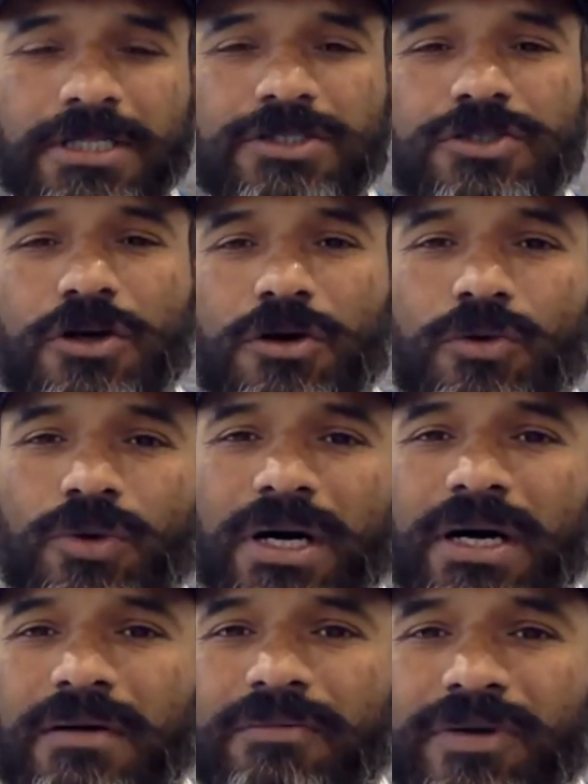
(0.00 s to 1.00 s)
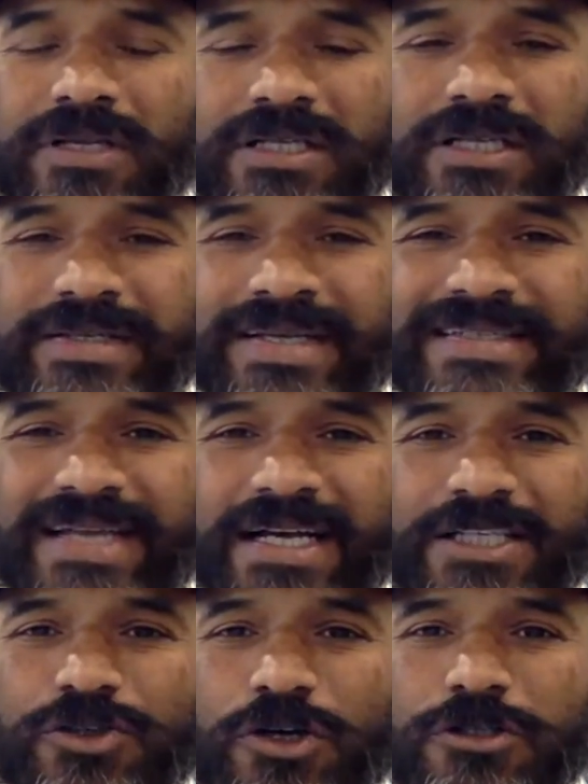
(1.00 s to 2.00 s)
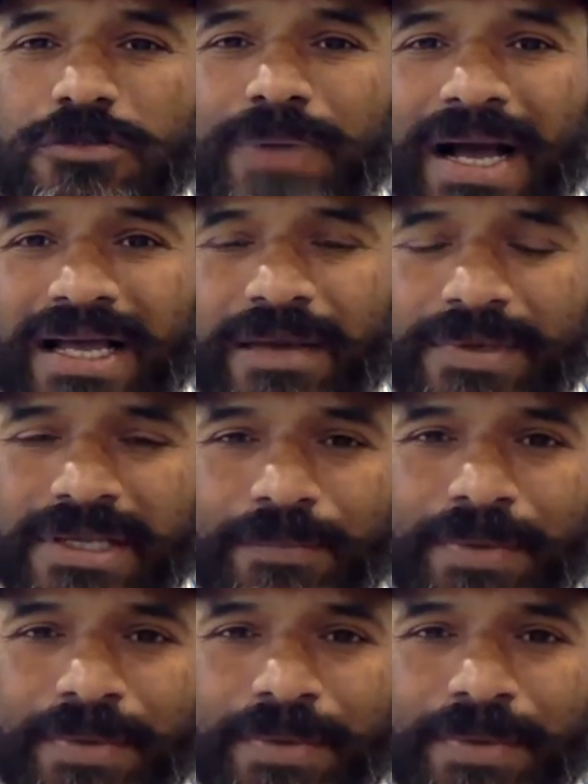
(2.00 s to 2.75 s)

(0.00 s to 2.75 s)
So uh, whether the think tank is going to back him in a